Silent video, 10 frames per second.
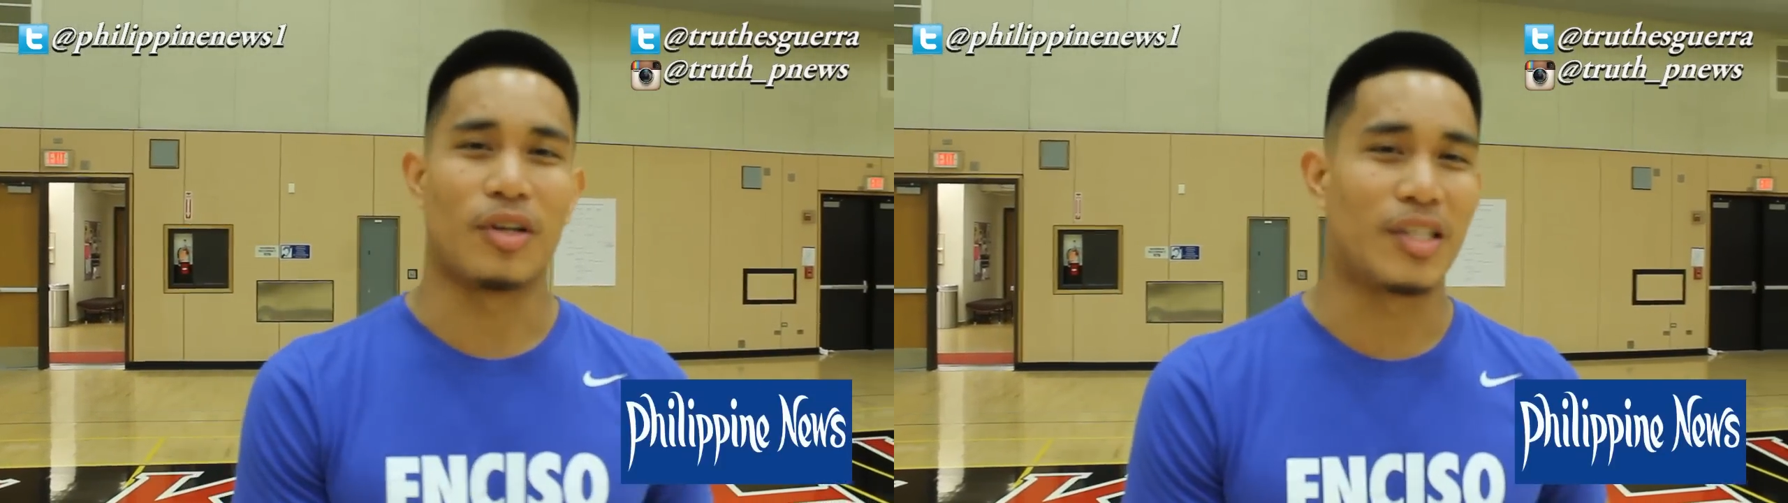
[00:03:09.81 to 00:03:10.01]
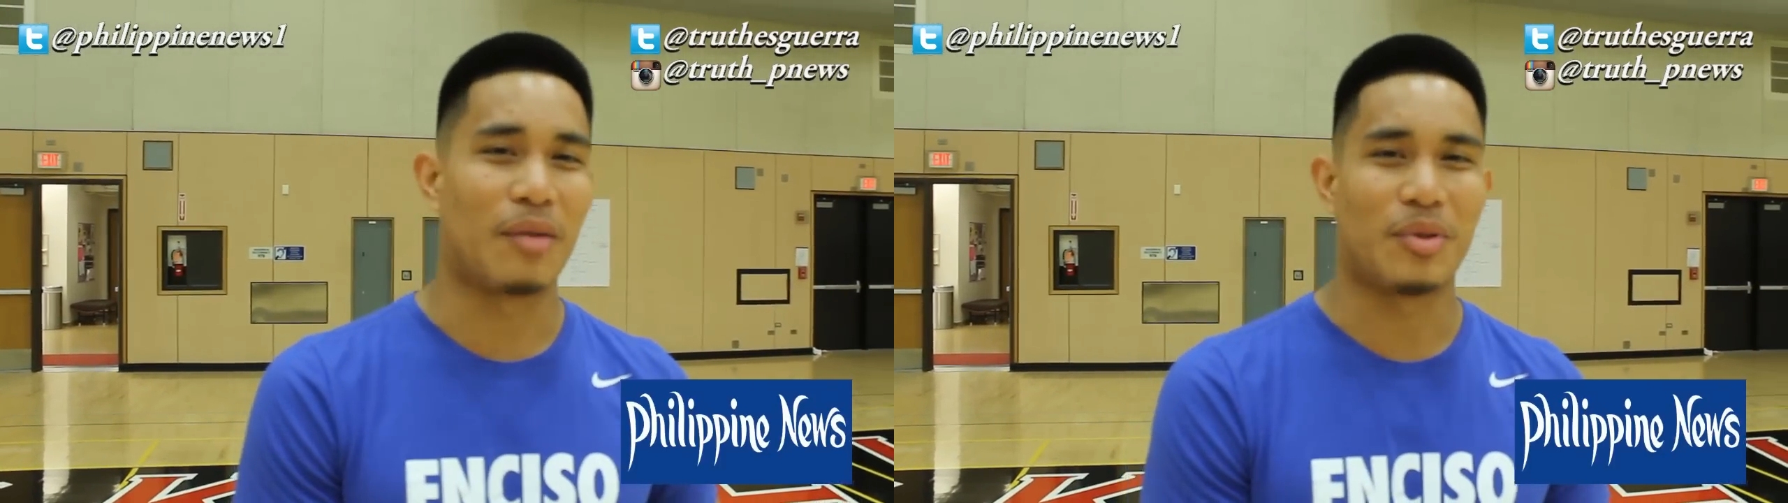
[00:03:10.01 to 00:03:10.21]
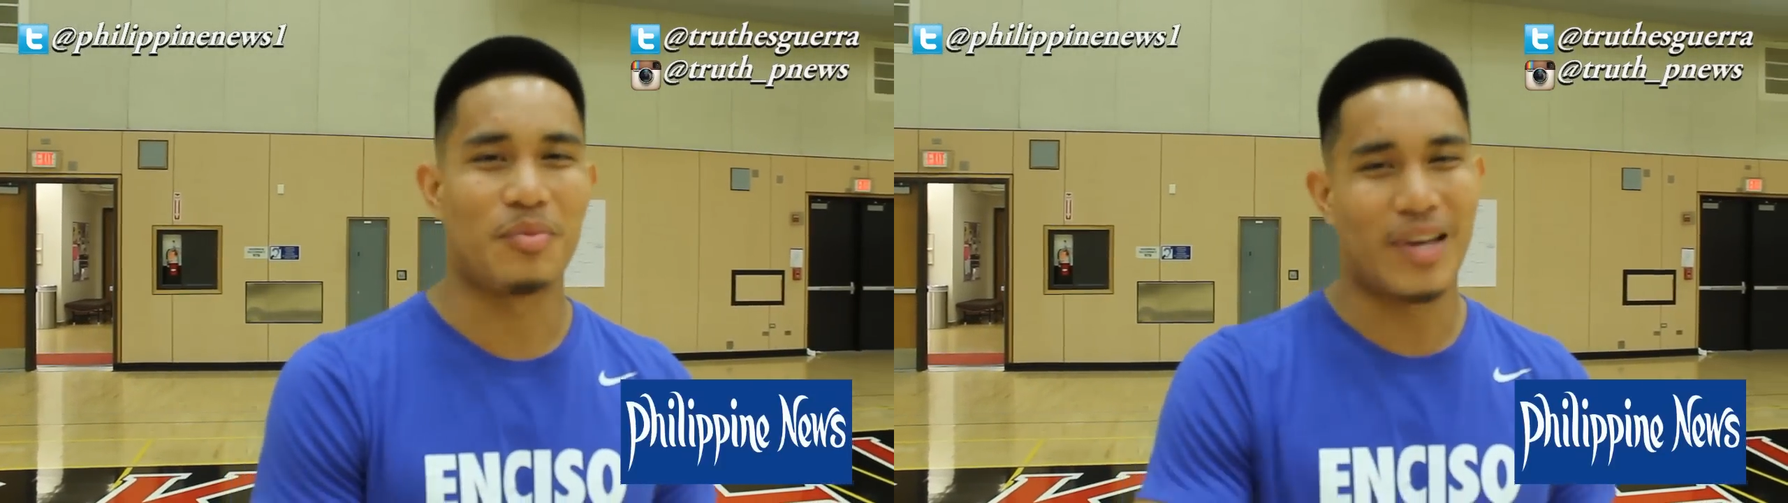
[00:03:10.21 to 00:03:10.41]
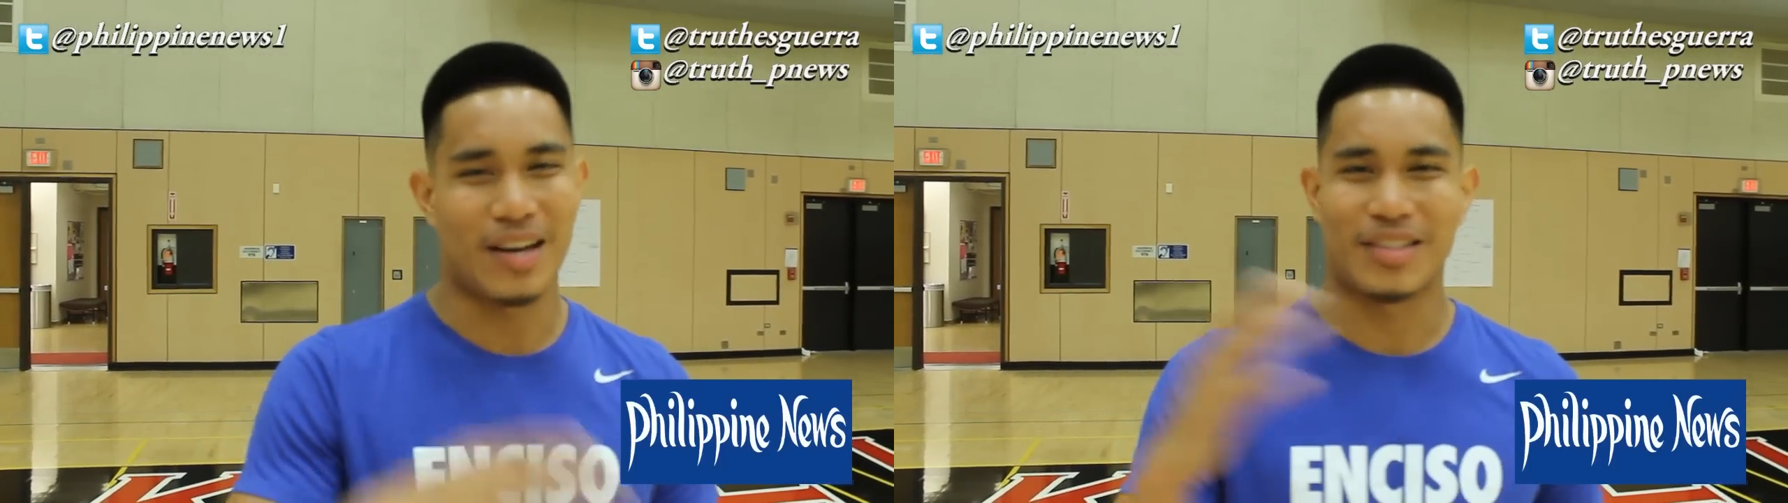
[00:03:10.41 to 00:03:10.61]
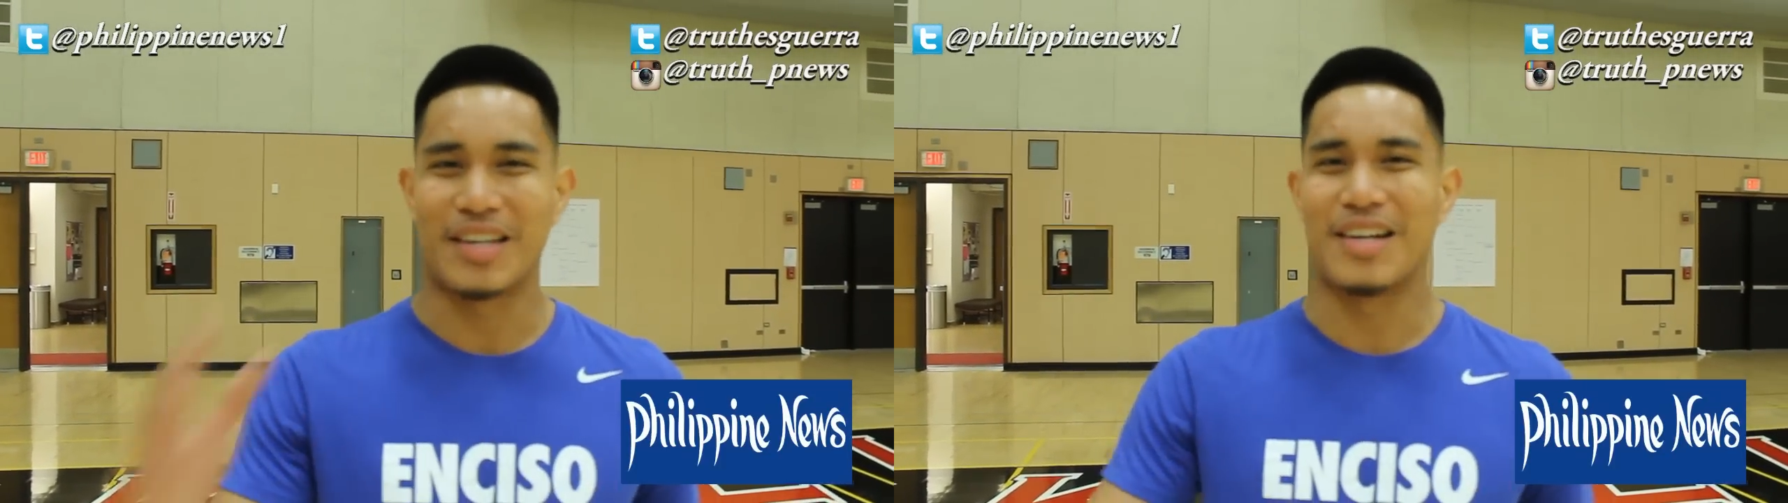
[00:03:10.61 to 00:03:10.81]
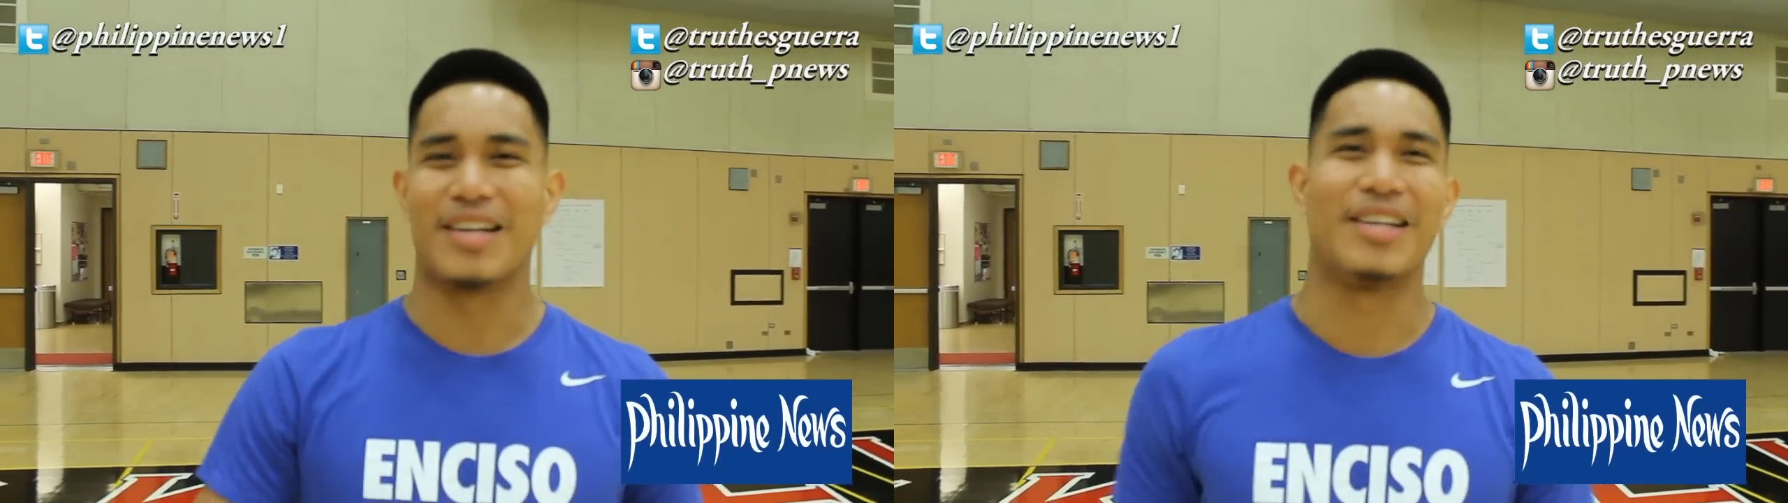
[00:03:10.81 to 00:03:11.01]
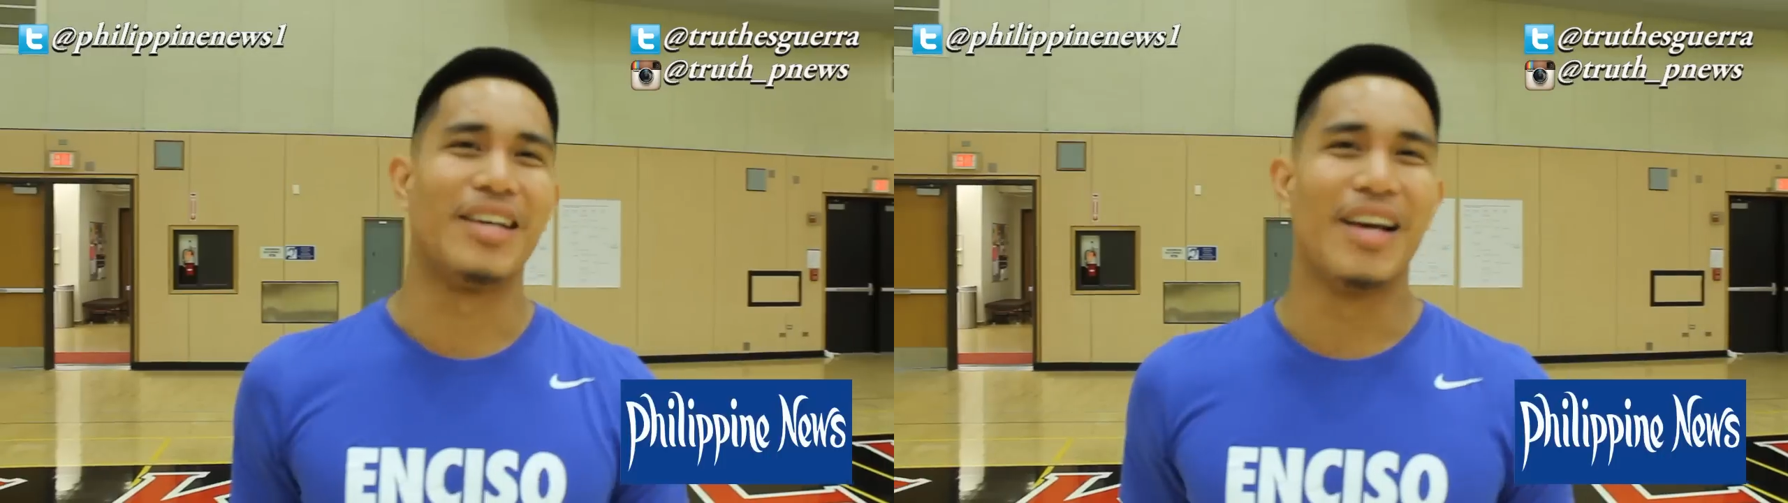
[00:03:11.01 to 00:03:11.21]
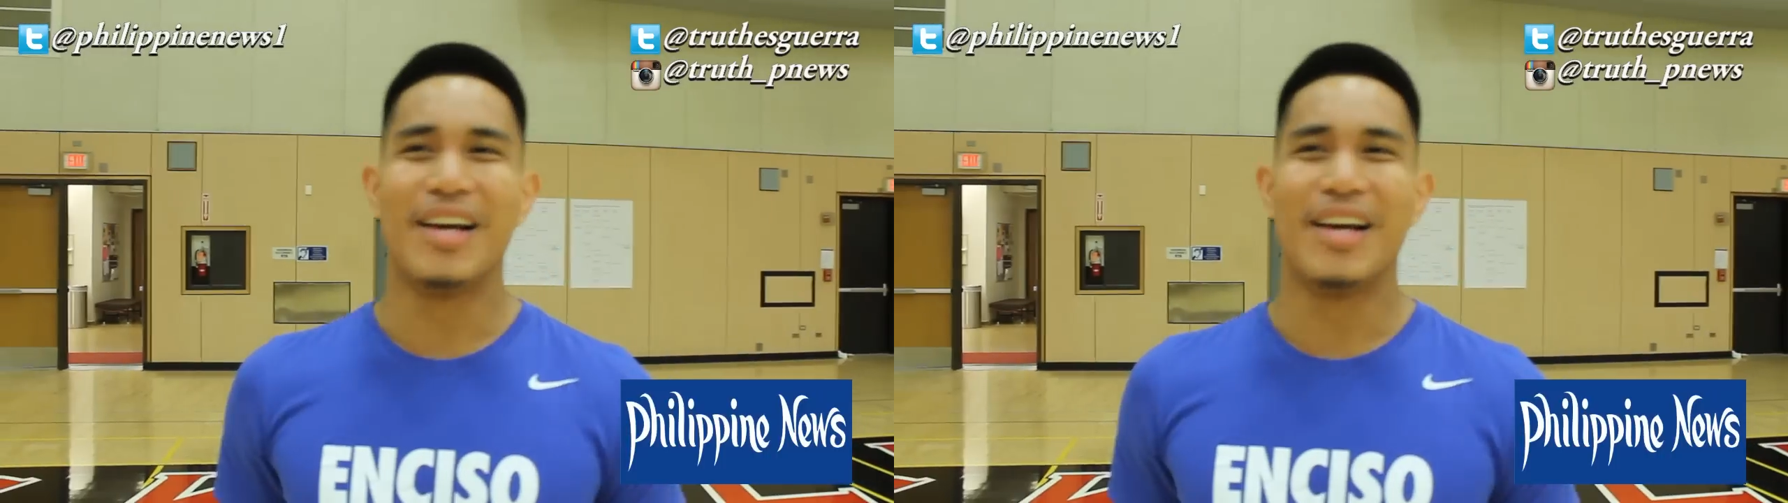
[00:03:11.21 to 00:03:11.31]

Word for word: accepting me out there and